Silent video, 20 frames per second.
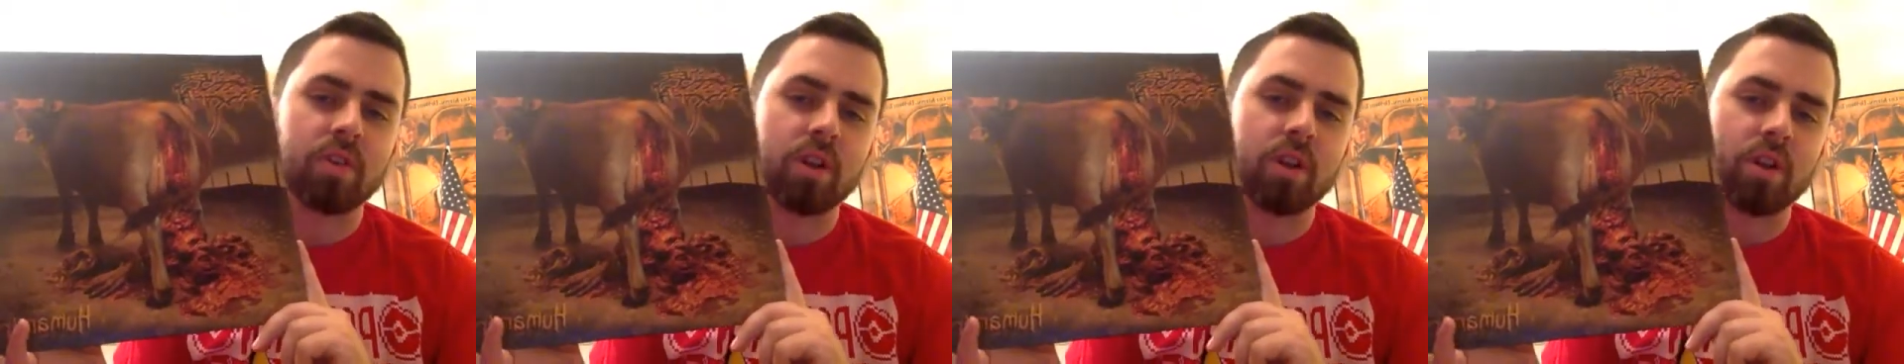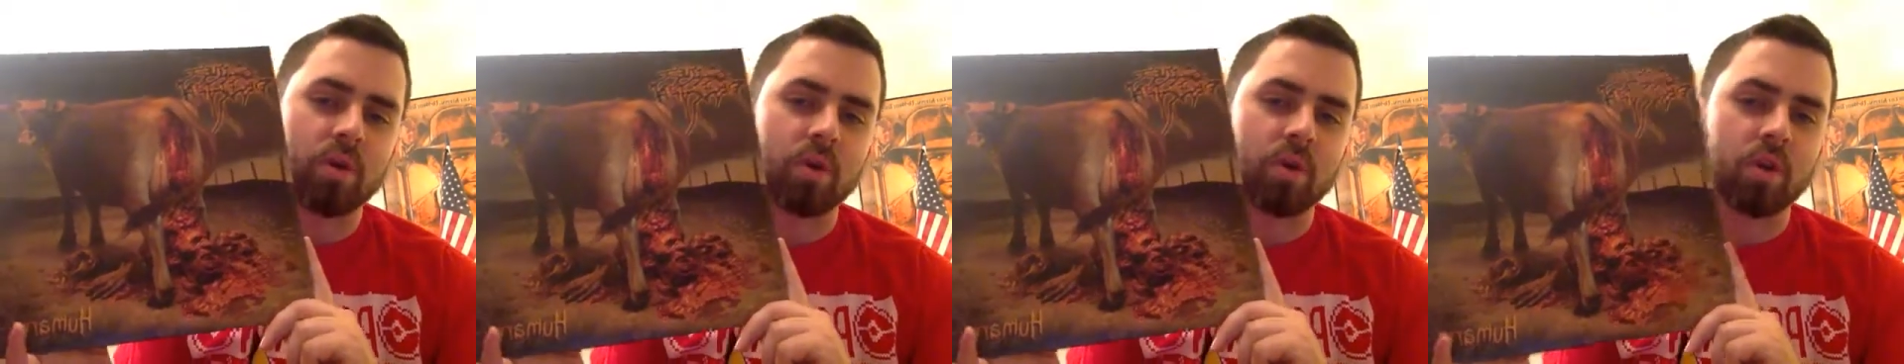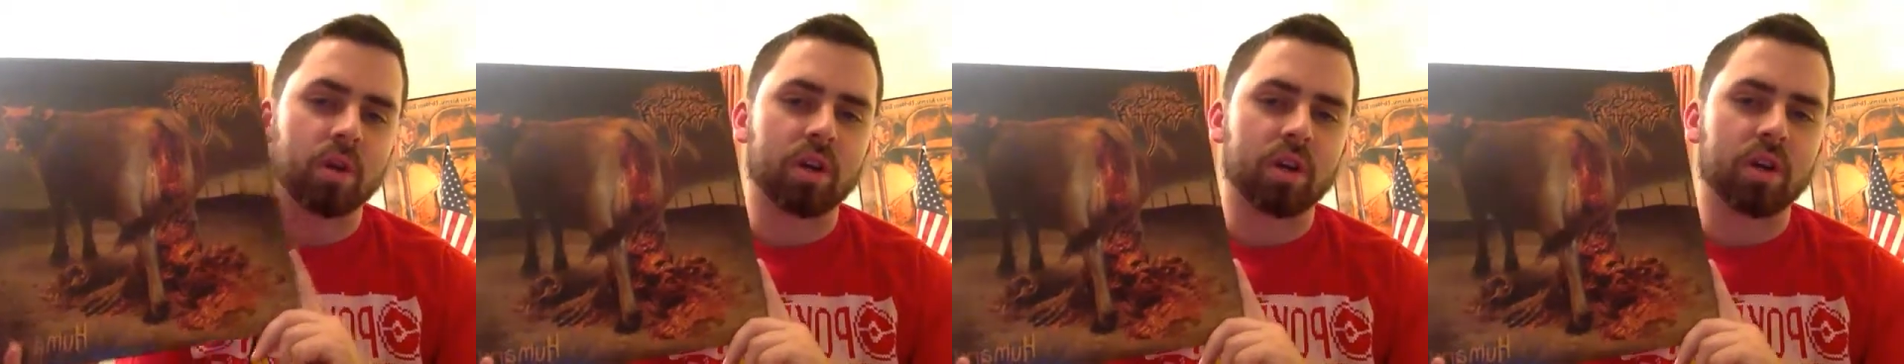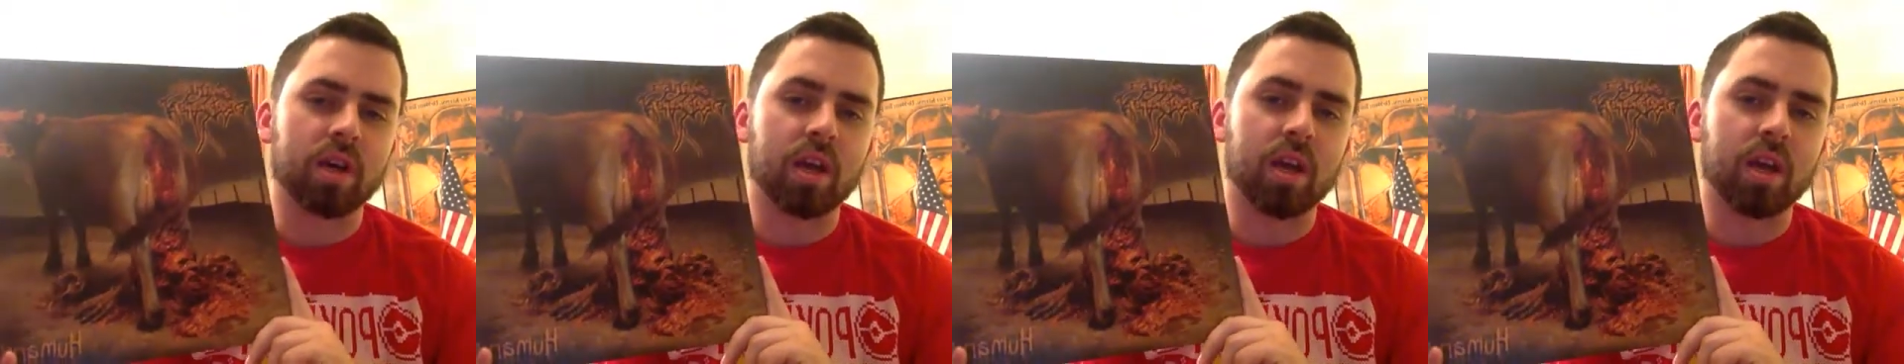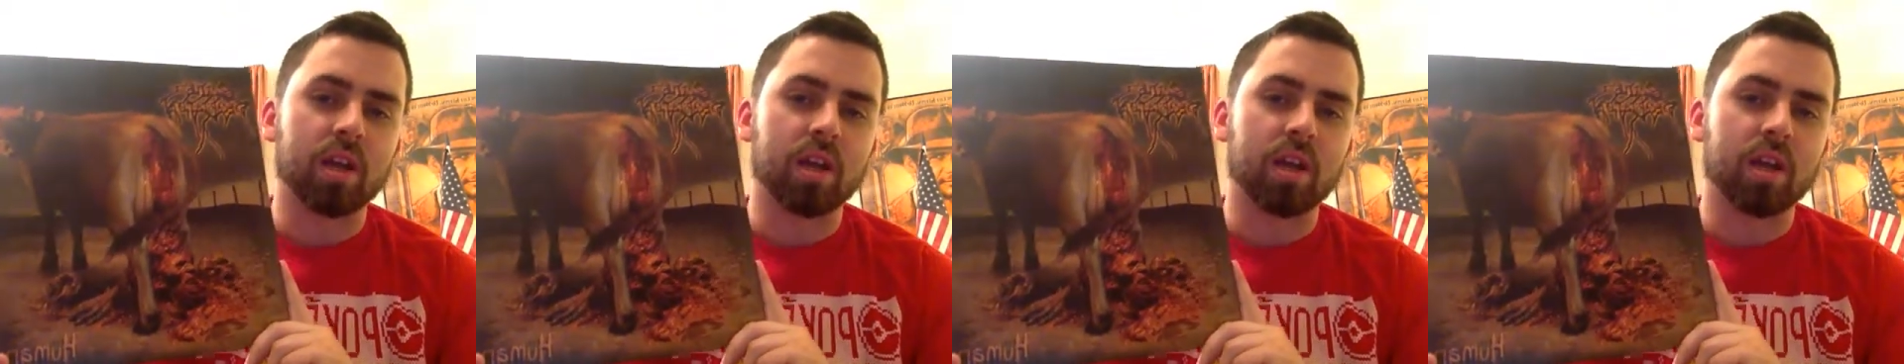you're looking to get